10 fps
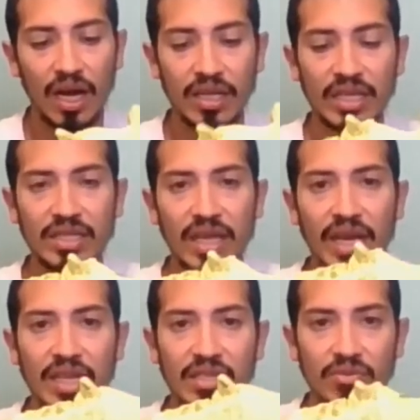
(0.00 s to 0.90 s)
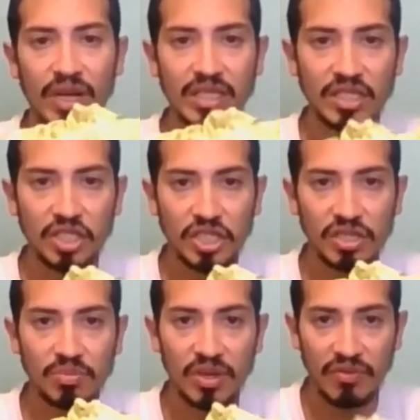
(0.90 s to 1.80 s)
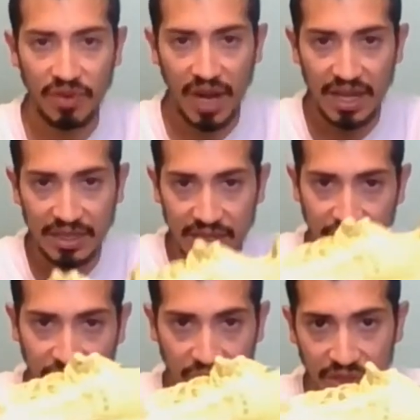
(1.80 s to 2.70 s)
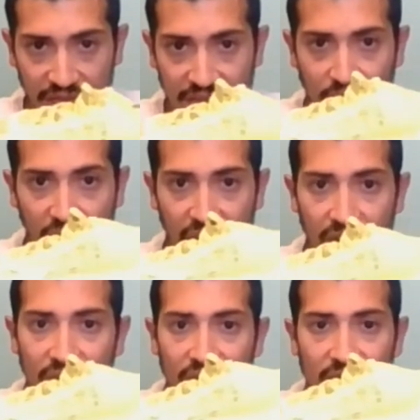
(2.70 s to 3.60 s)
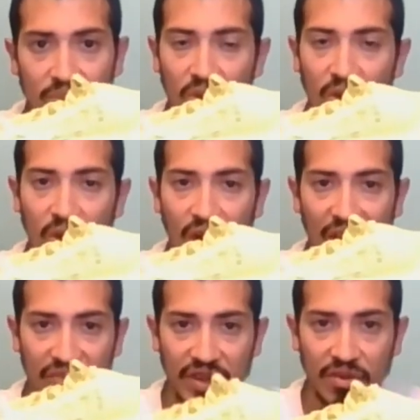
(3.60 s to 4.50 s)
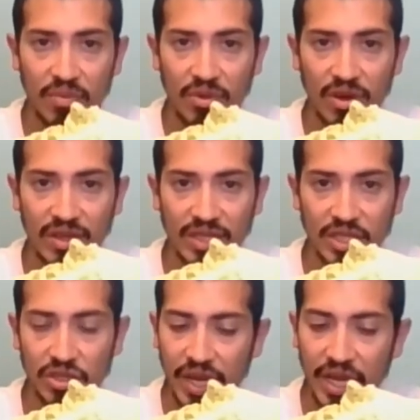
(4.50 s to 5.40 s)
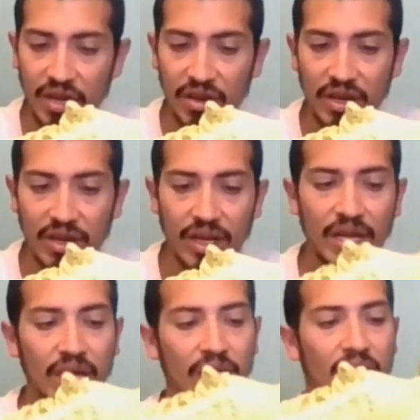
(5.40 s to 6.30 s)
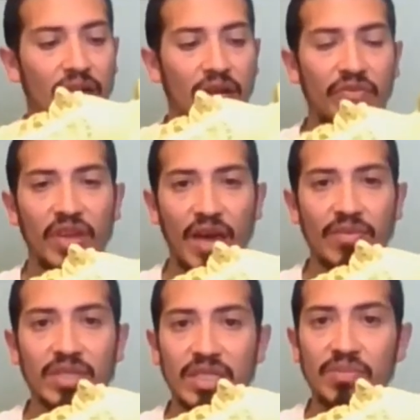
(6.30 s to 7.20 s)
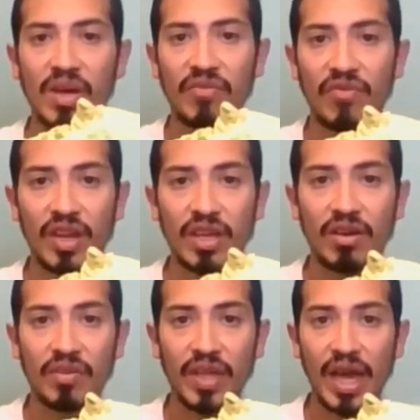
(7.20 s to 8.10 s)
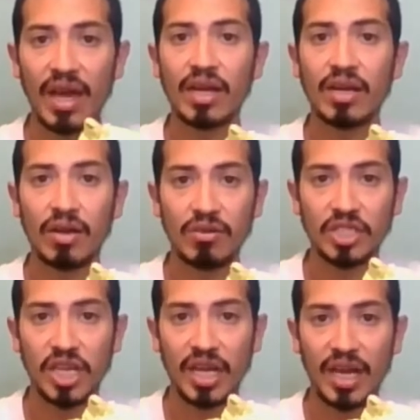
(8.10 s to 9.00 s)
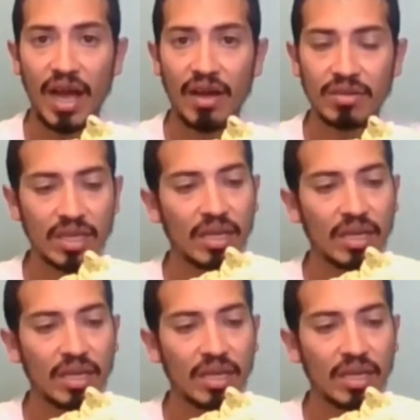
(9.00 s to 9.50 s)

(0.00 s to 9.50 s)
They say it's a racing shoe, but for this model, it's more, I feel more as a trainer. If you haven't seen my video of that, go check it out.